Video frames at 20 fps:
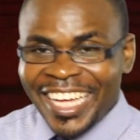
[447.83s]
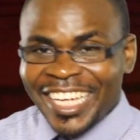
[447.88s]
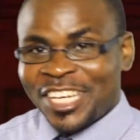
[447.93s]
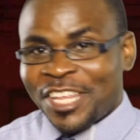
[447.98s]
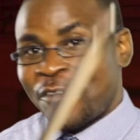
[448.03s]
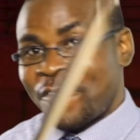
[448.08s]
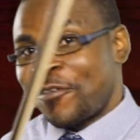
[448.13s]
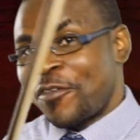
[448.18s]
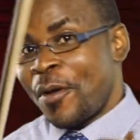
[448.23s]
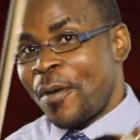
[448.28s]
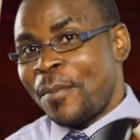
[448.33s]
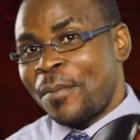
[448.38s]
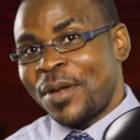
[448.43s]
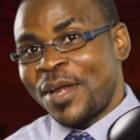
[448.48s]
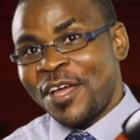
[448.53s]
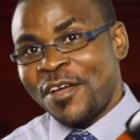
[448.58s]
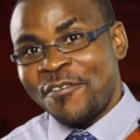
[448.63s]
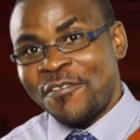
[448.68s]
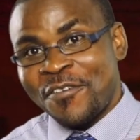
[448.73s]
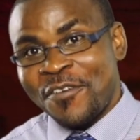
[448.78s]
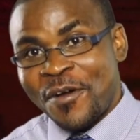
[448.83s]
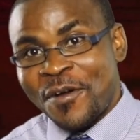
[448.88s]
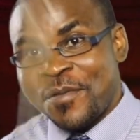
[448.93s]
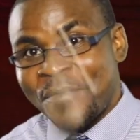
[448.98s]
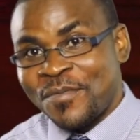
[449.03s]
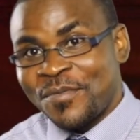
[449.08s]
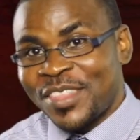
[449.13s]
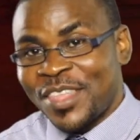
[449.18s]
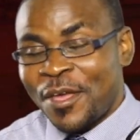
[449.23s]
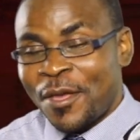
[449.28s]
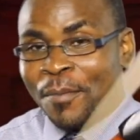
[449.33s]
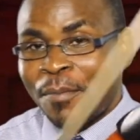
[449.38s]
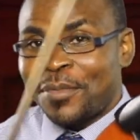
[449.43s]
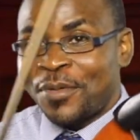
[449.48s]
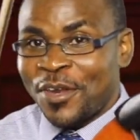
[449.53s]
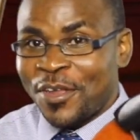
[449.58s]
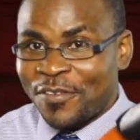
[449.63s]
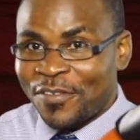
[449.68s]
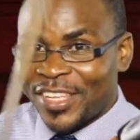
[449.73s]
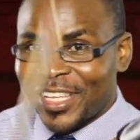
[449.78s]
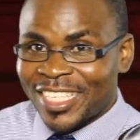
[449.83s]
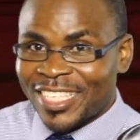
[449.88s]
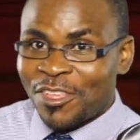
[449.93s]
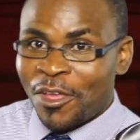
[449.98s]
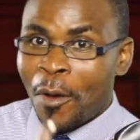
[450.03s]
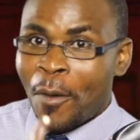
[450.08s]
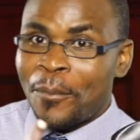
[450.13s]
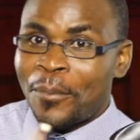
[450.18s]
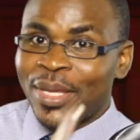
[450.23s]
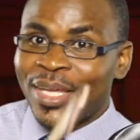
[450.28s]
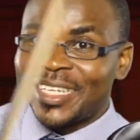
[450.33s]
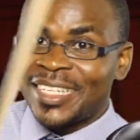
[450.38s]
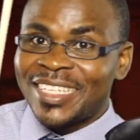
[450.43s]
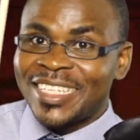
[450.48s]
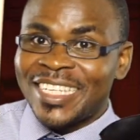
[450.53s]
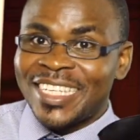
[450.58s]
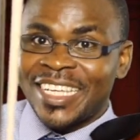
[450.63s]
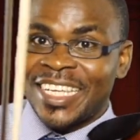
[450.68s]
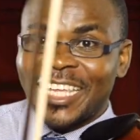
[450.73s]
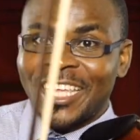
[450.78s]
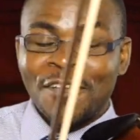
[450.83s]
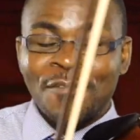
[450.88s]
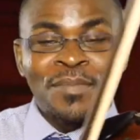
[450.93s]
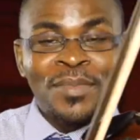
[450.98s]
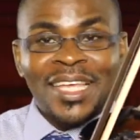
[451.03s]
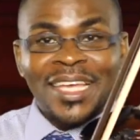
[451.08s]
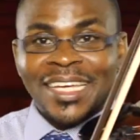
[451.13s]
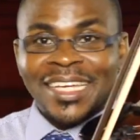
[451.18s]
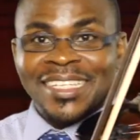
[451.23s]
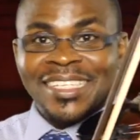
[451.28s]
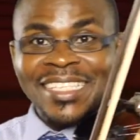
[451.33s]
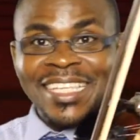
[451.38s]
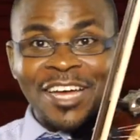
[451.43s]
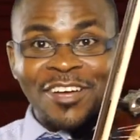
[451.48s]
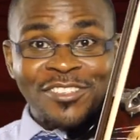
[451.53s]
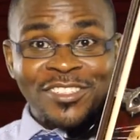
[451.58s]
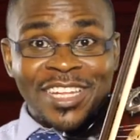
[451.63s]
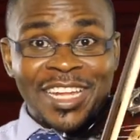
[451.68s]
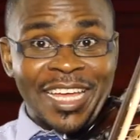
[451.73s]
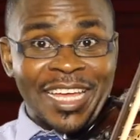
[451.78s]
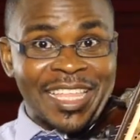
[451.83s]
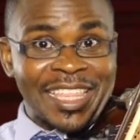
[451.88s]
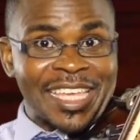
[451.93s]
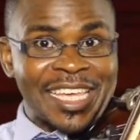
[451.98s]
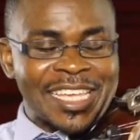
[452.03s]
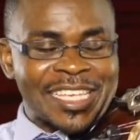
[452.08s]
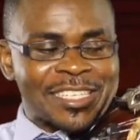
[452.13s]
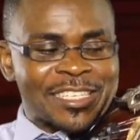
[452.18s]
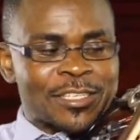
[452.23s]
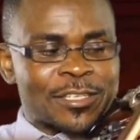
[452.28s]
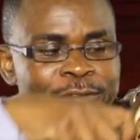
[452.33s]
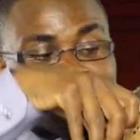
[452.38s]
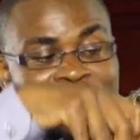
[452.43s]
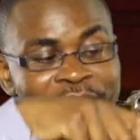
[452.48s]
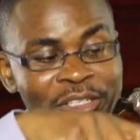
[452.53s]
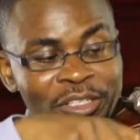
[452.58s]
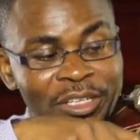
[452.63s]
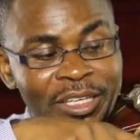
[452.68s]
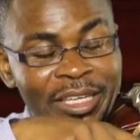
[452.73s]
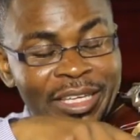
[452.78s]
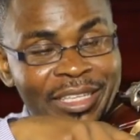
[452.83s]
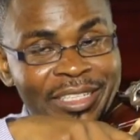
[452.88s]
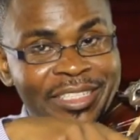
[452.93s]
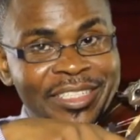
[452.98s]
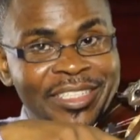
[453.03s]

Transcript: And if you play from the previous open D, it sounds like this. D.